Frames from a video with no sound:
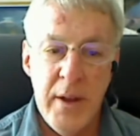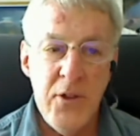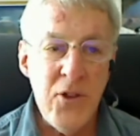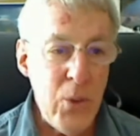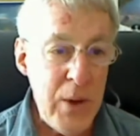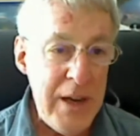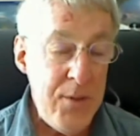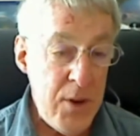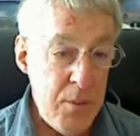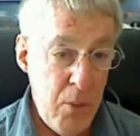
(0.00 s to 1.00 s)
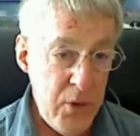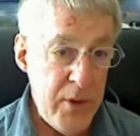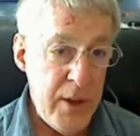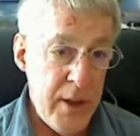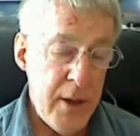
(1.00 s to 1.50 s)
And so we leave it
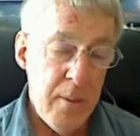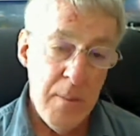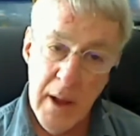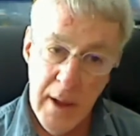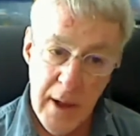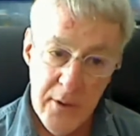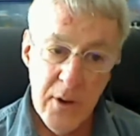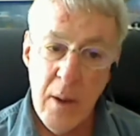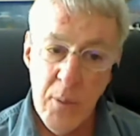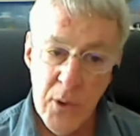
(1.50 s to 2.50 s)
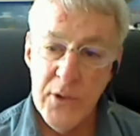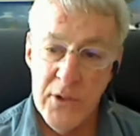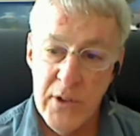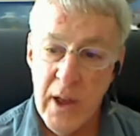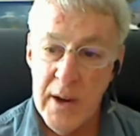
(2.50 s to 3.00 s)
mostly to them, like Astronomical
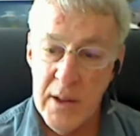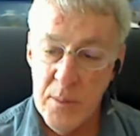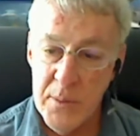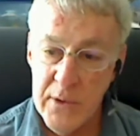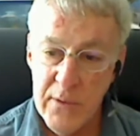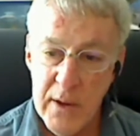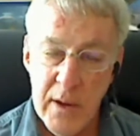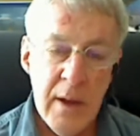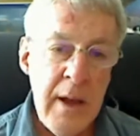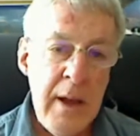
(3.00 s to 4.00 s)
Society of the Pacific.